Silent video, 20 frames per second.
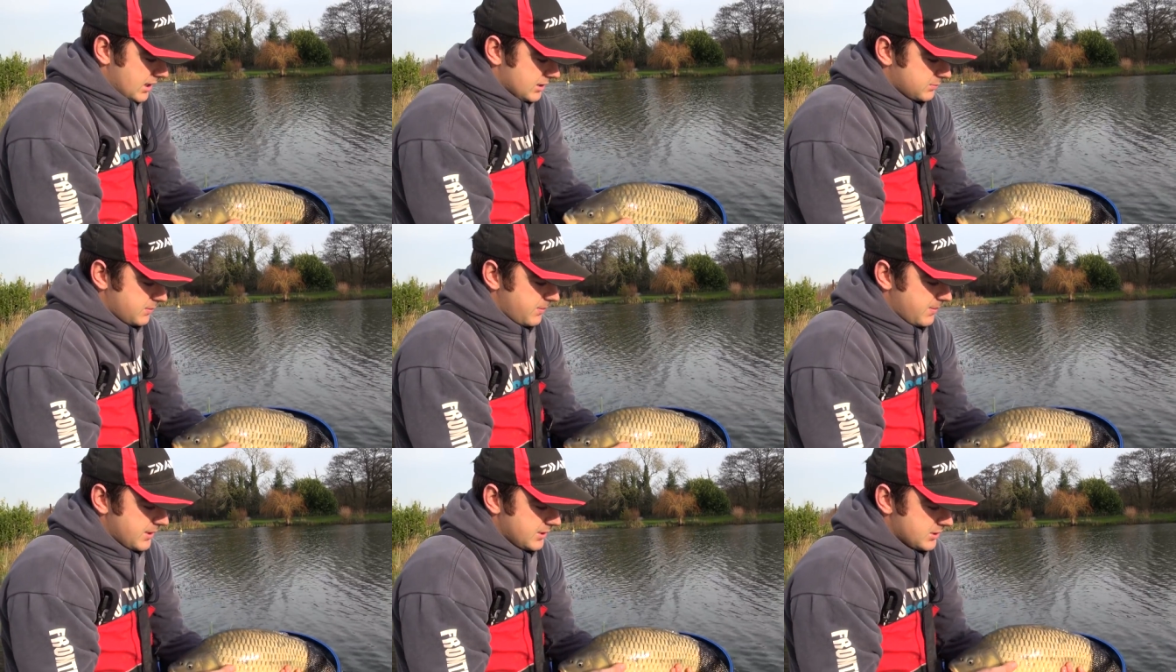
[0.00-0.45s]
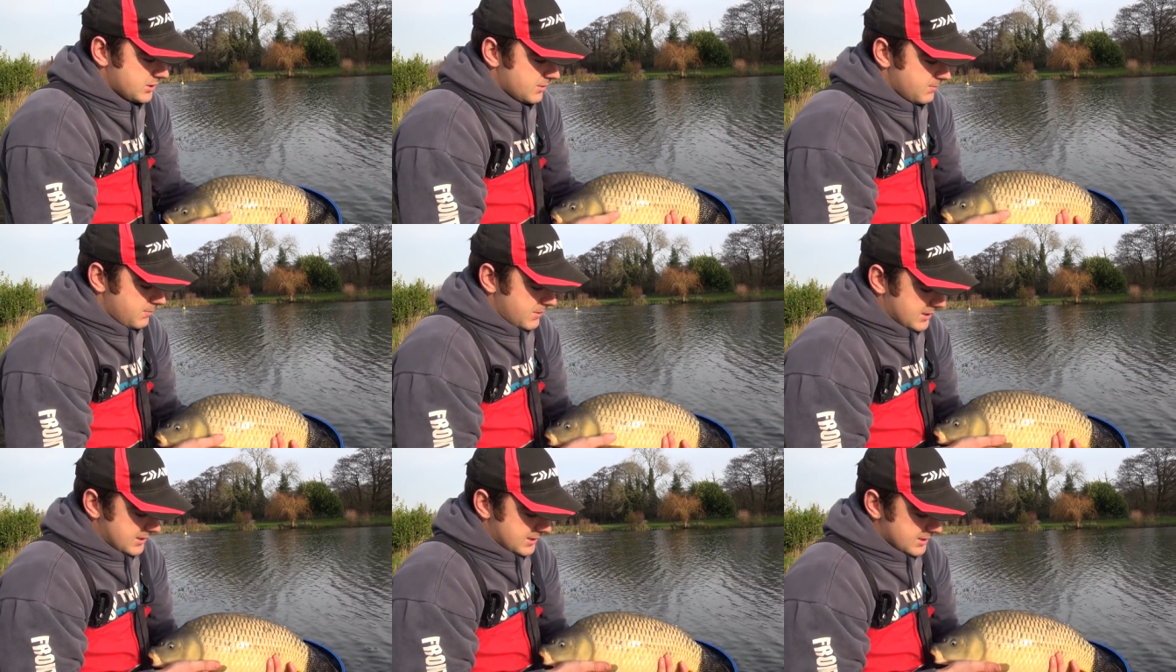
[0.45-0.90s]
as we
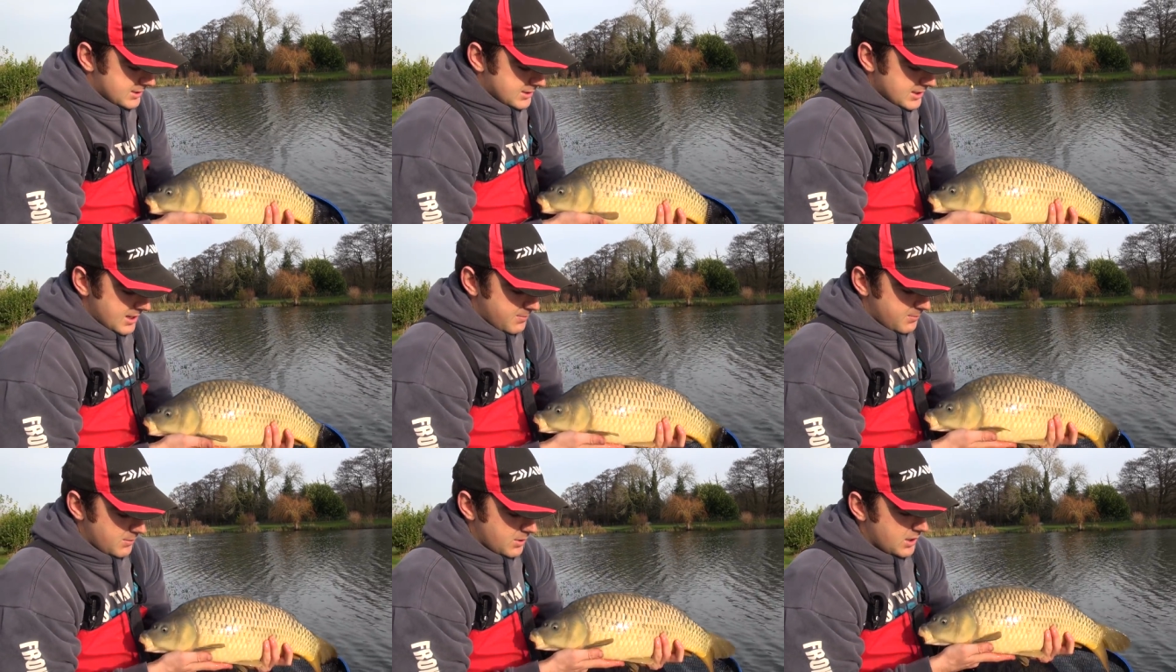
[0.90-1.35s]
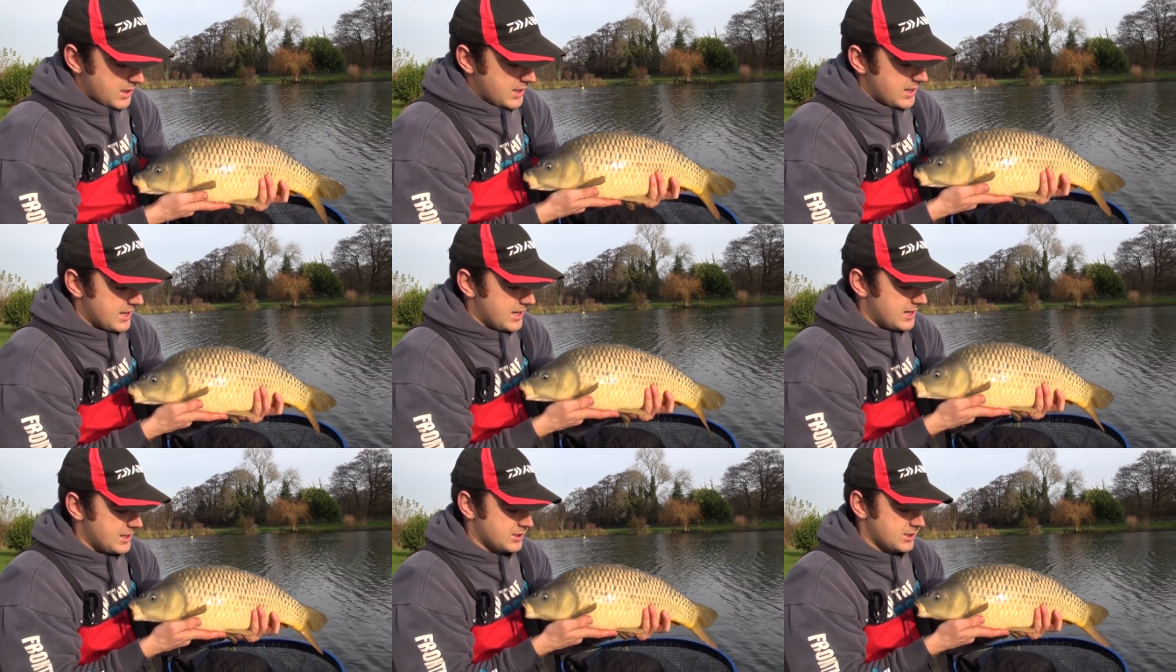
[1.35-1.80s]
mentioned, mid-December,
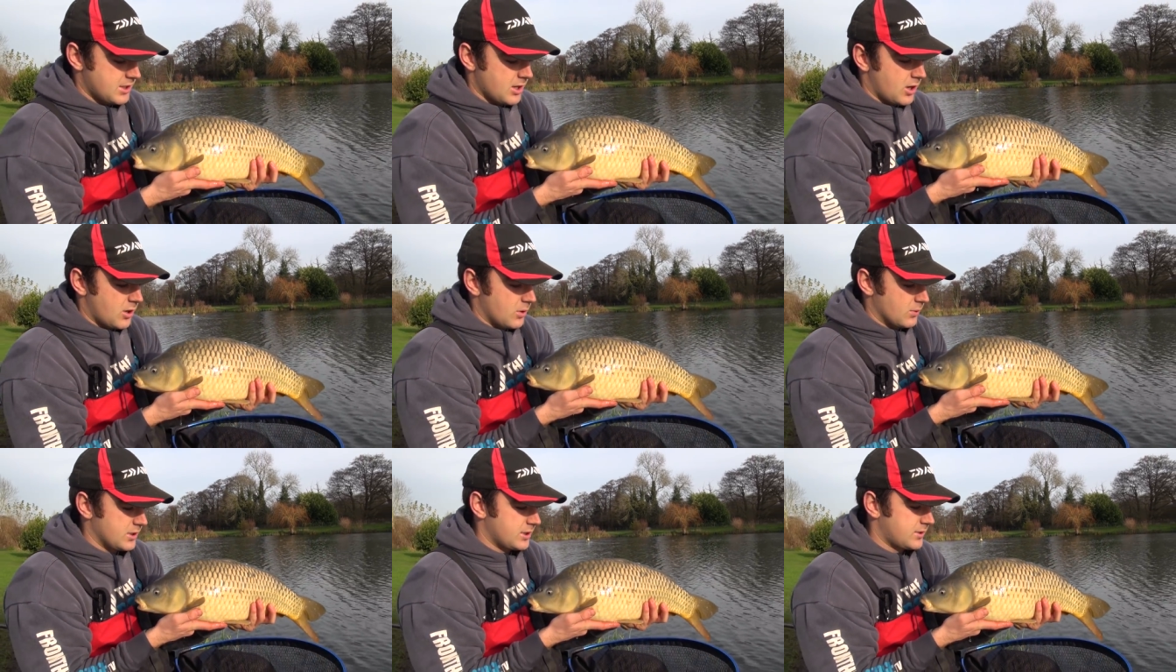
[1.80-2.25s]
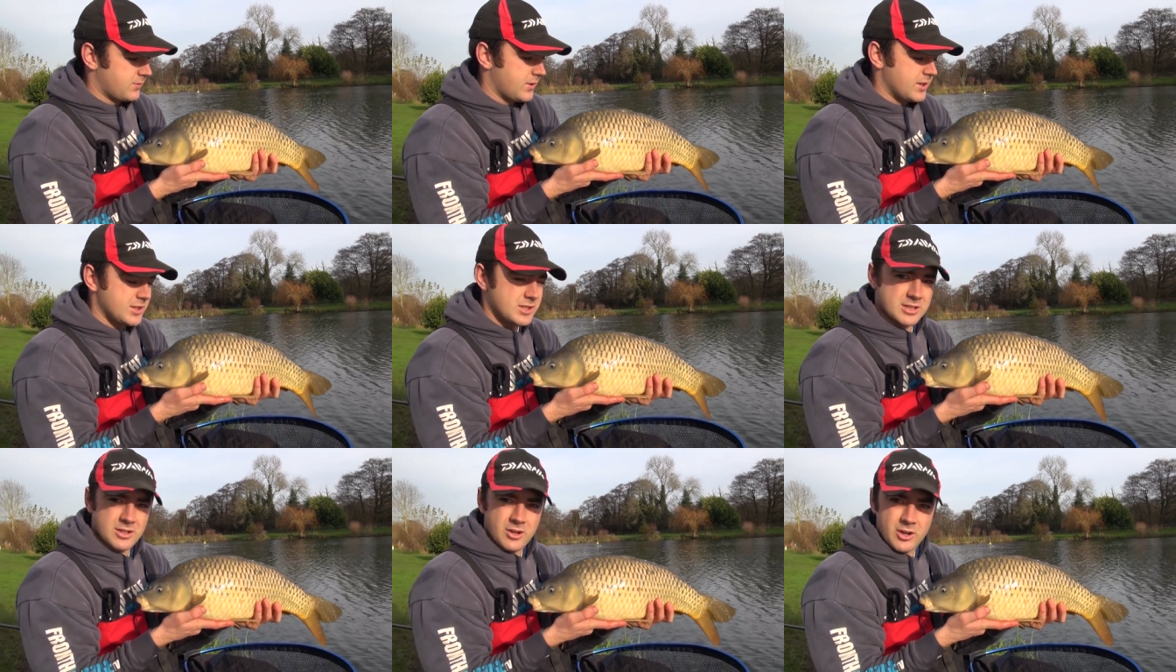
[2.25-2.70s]
it is cold. This
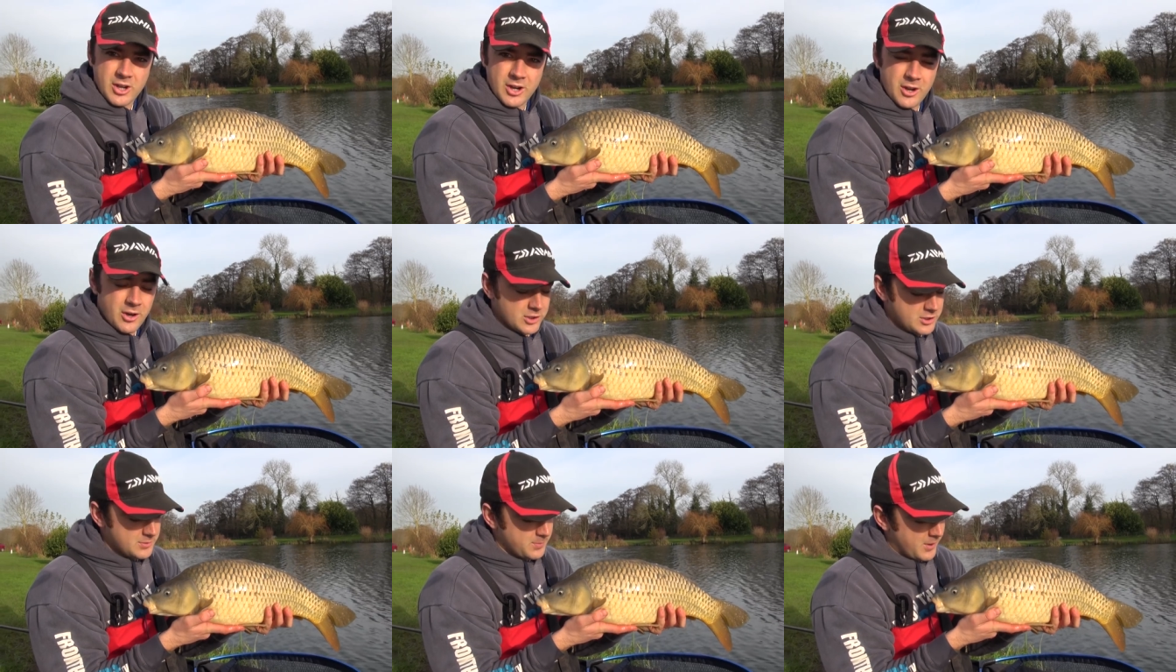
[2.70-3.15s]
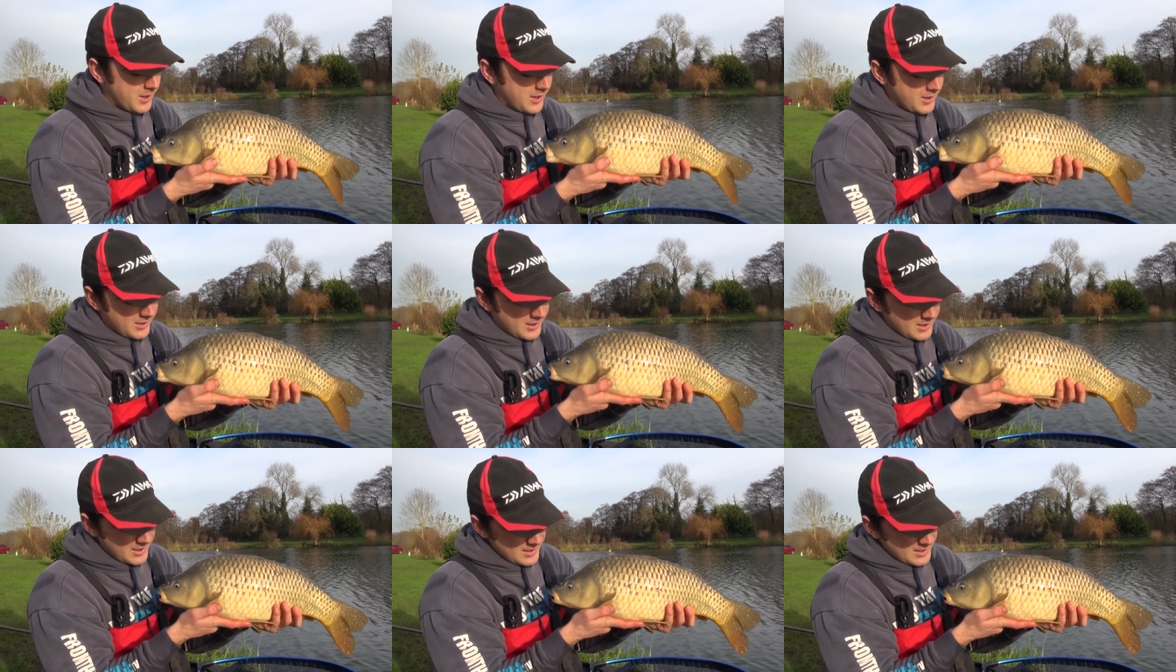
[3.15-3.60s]
fish is like an
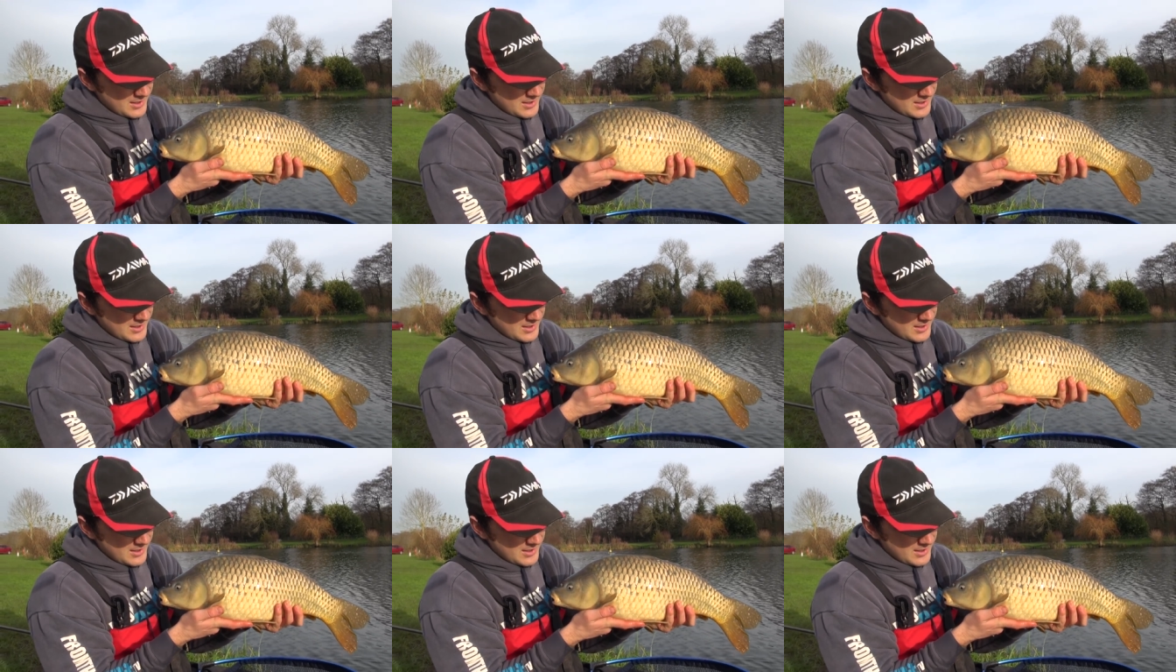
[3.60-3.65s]
iceberg.